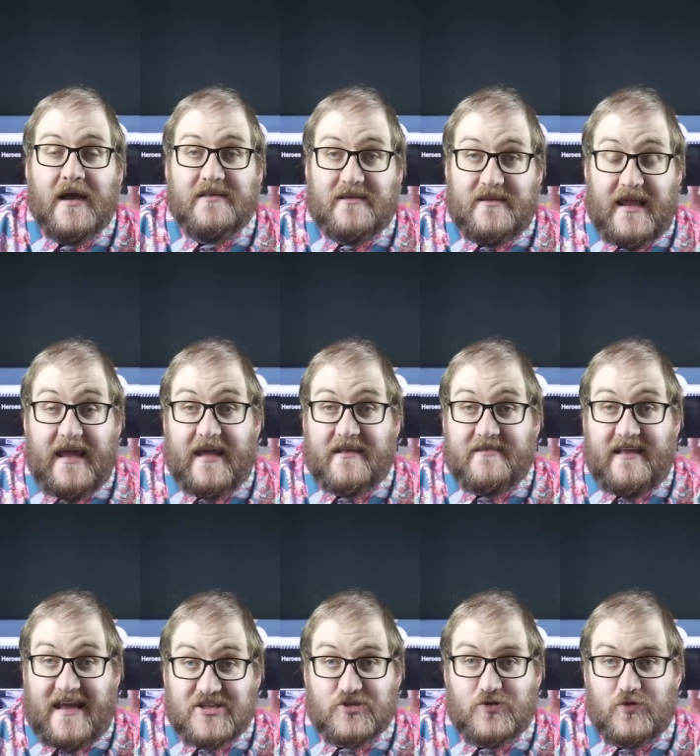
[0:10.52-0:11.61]
Today,
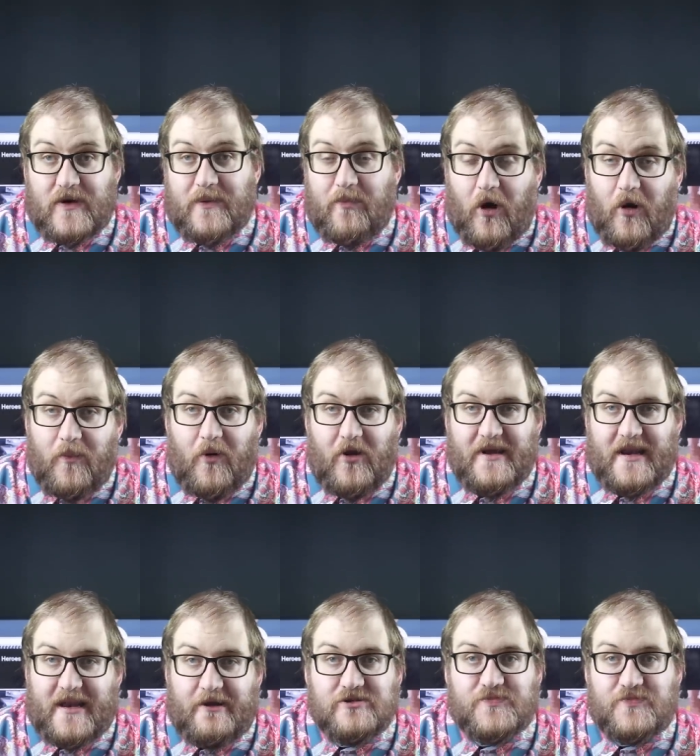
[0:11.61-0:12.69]
Tesco and Pod Point
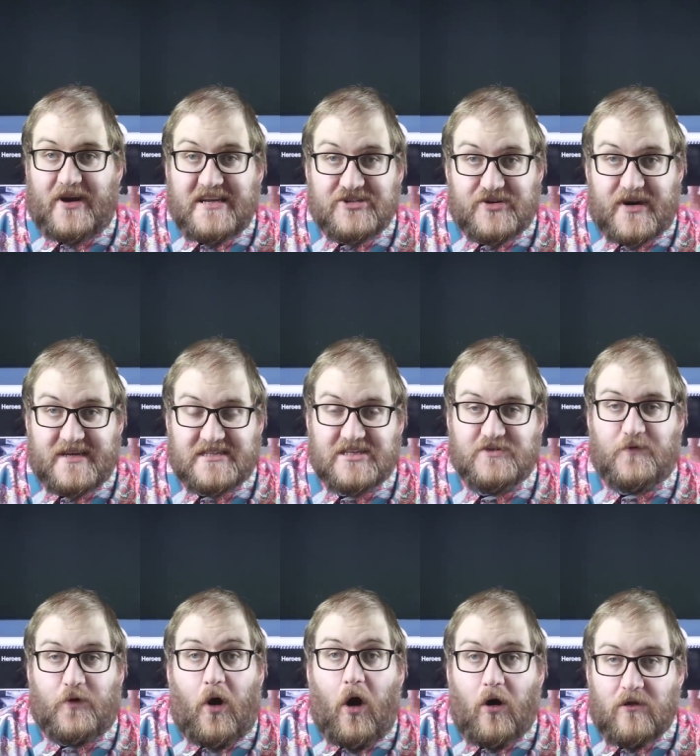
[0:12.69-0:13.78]
announced price rises
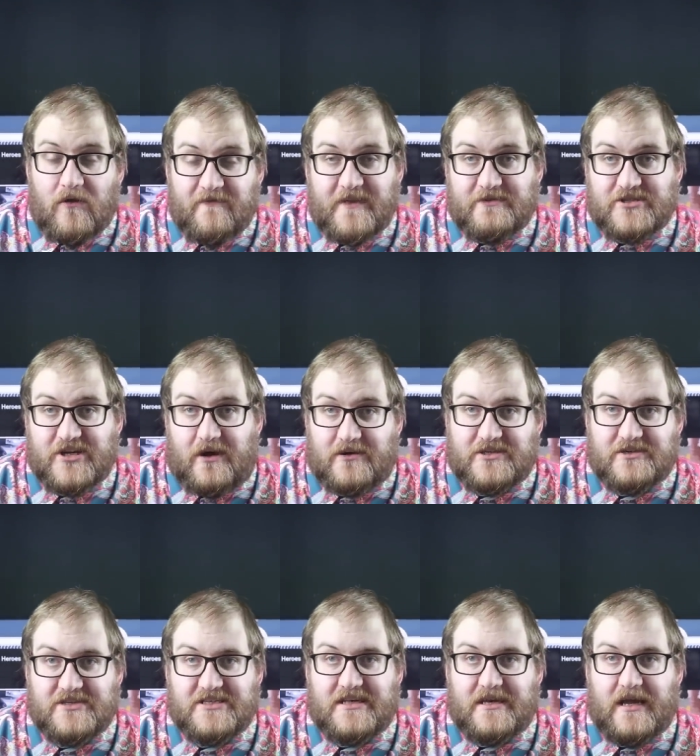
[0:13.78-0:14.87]
for all of their
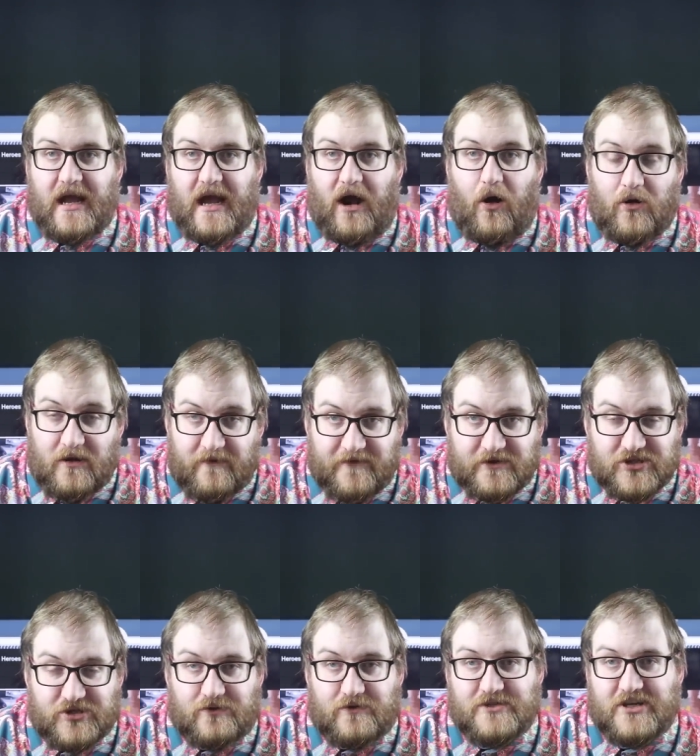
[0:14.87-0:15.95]
chargers at all of their
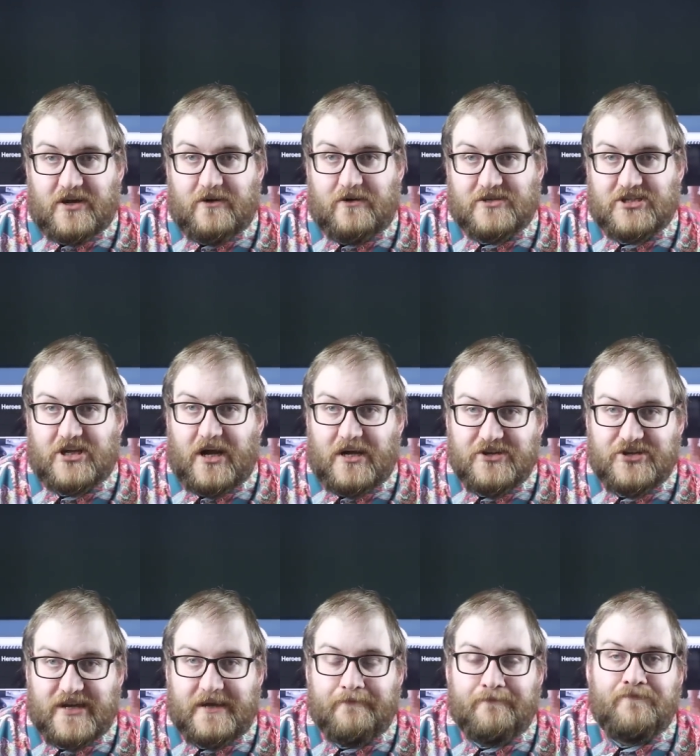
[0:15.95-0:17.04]
stores across the
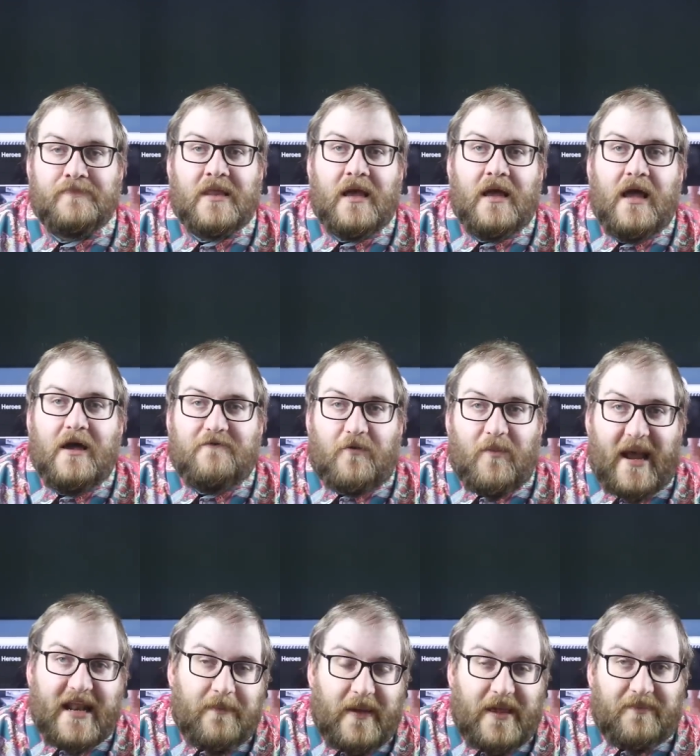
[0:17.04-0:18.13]
country. For
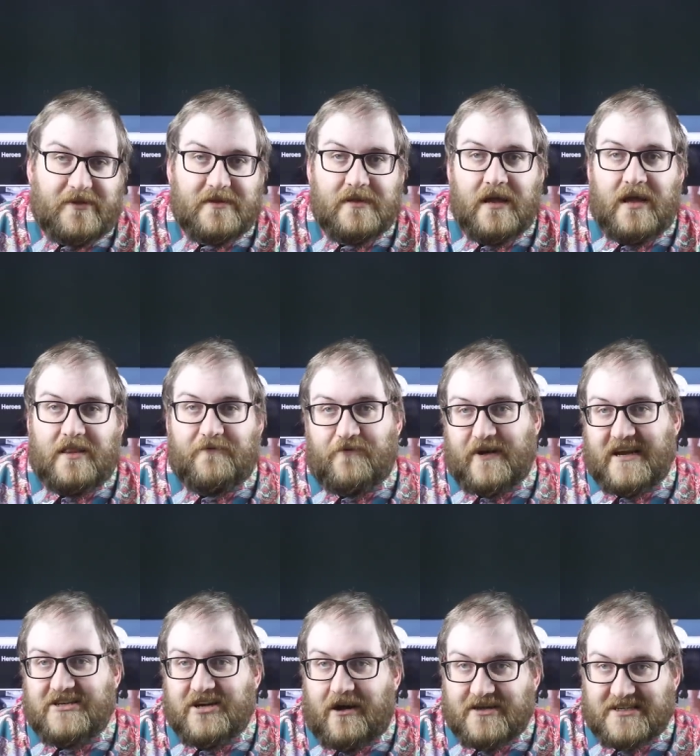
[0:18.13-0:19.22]
many people, the free
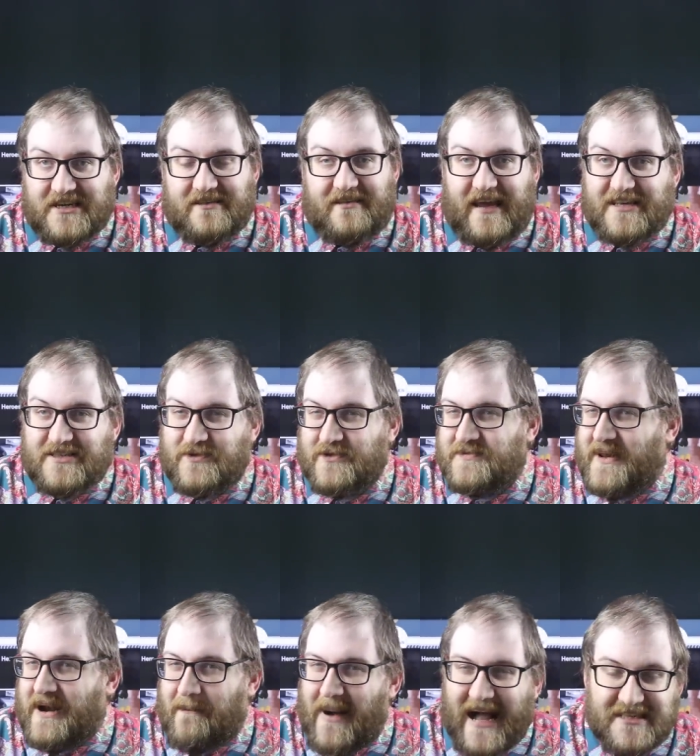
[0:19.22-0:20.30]
charging at Tesco has been
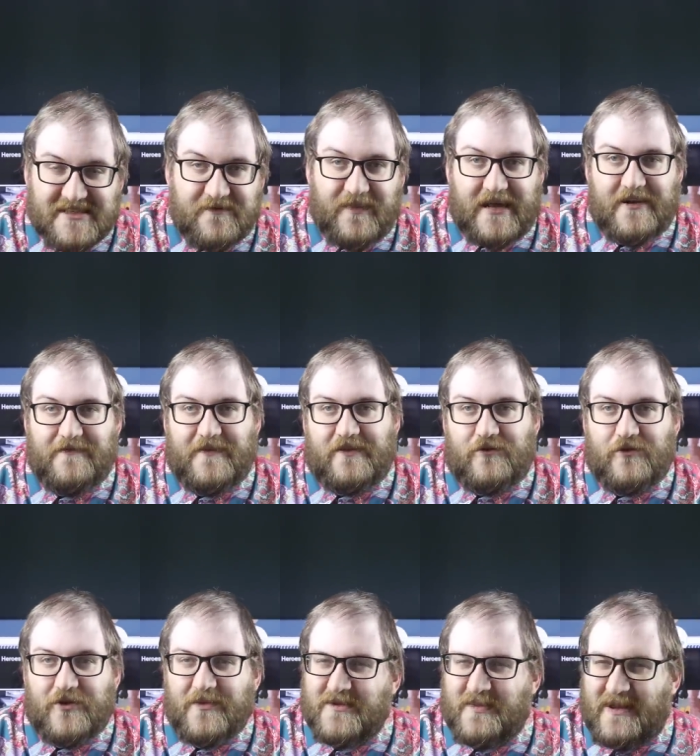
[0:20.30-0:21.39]
a massive benefit to
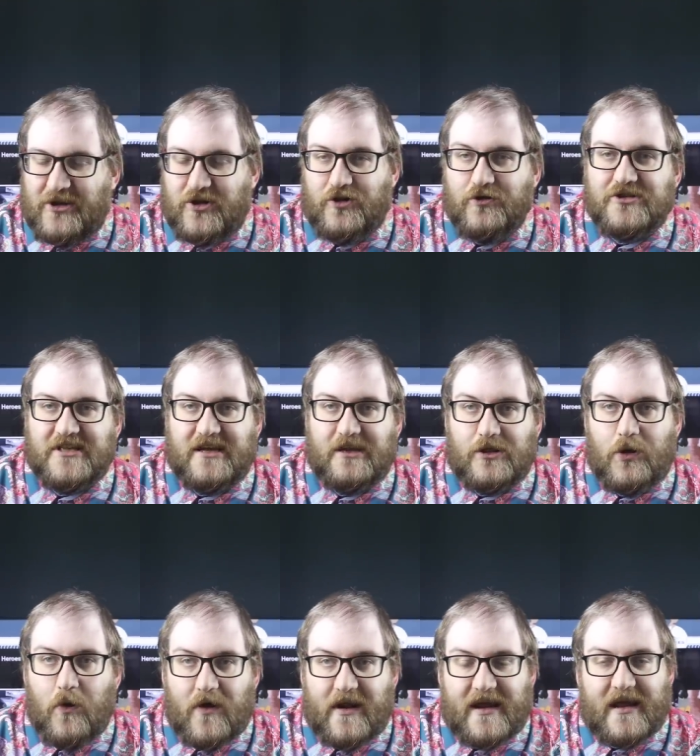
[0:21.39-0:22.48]
them. It's been hugely
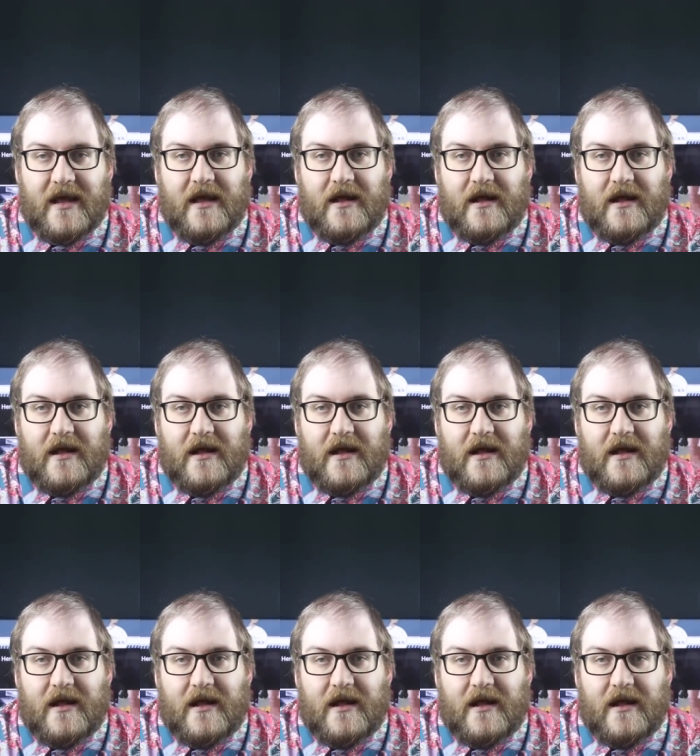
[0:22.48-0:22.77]
lowering